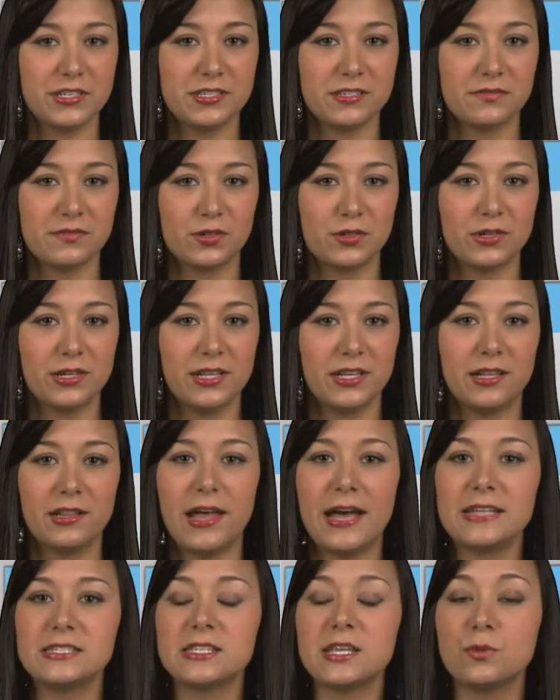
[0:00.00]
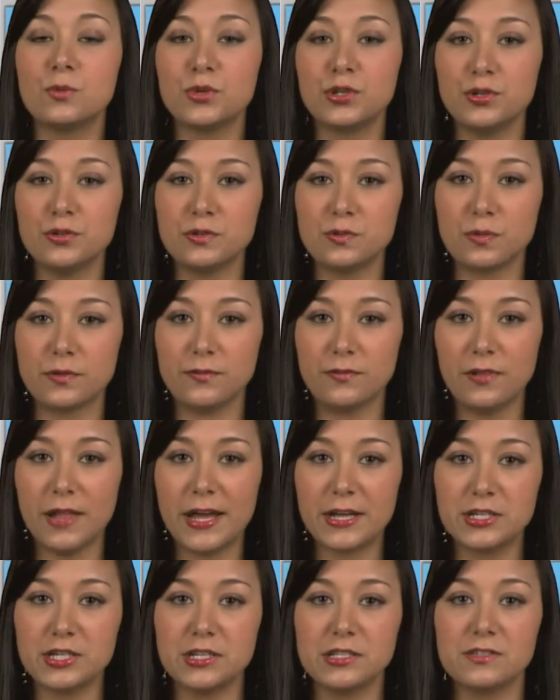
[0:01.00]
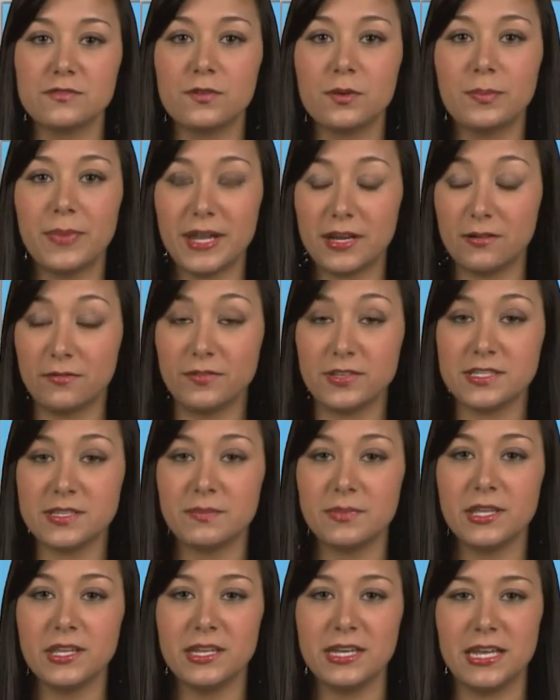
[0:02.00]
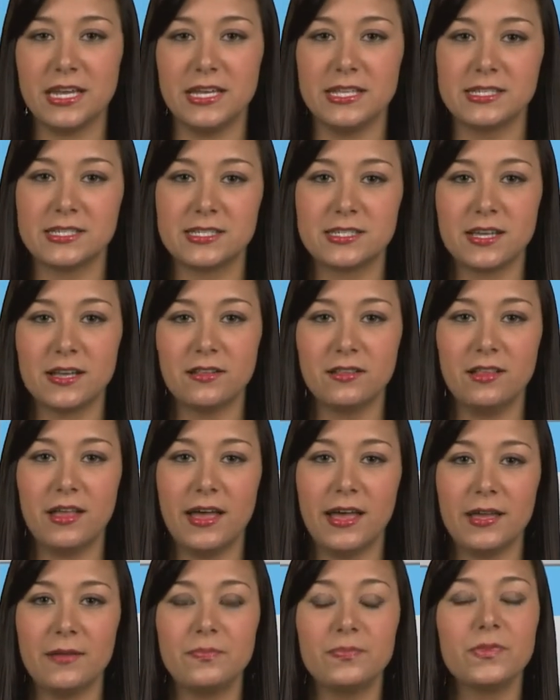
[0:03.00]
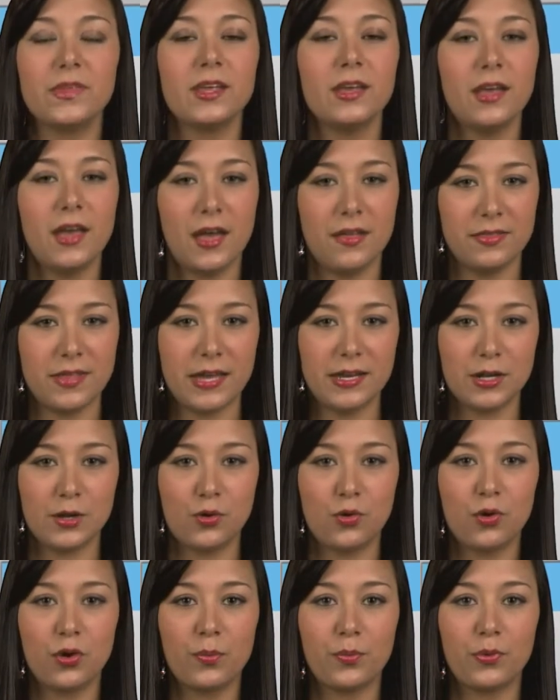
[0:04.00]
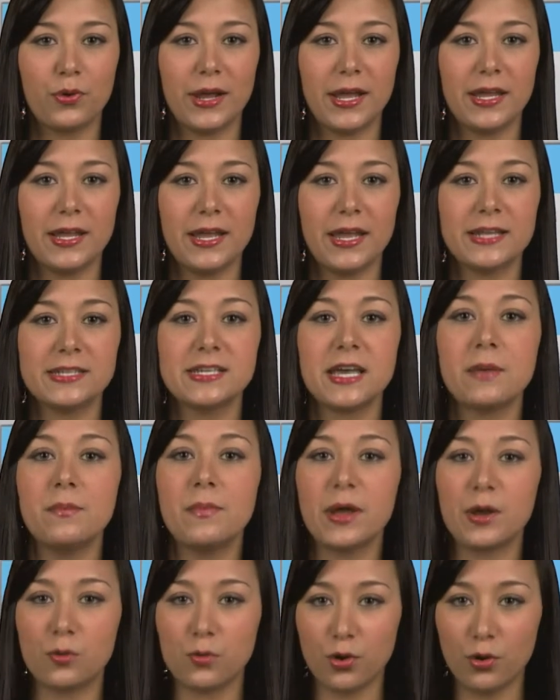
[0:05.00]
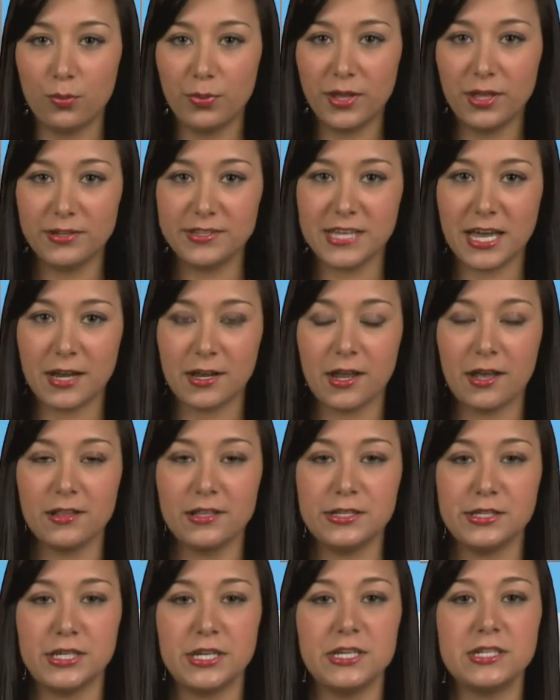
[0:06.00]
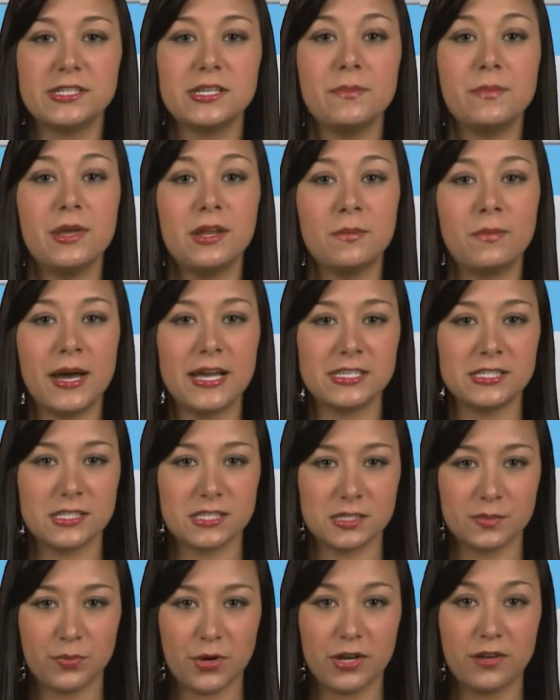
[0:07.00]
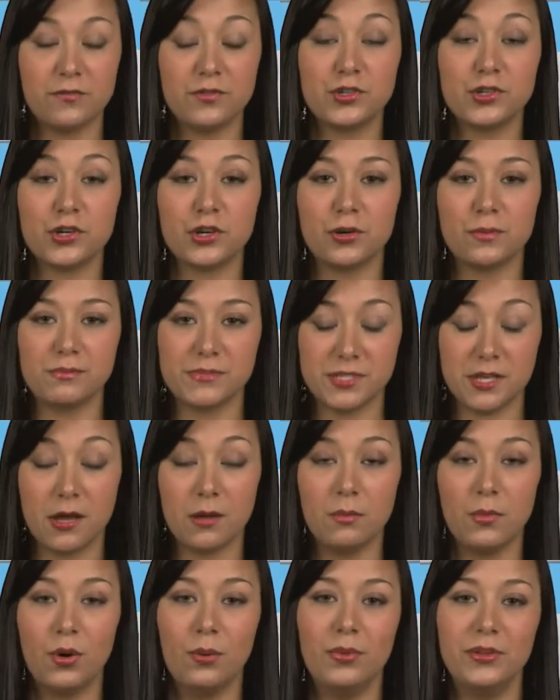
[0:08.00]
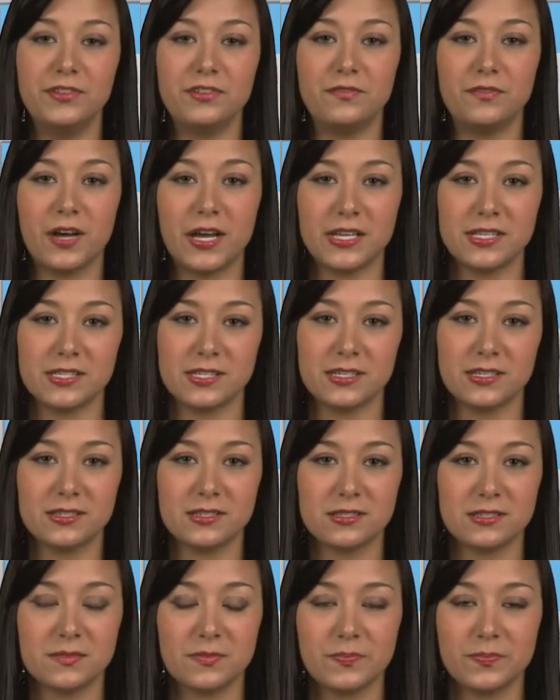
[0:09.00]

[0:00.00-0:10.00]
of Gorilla Glass that reduce reflections for better visibility in sunlight, and that incorporate antimicrobial technology to minimize the spread of germs on mobile devices.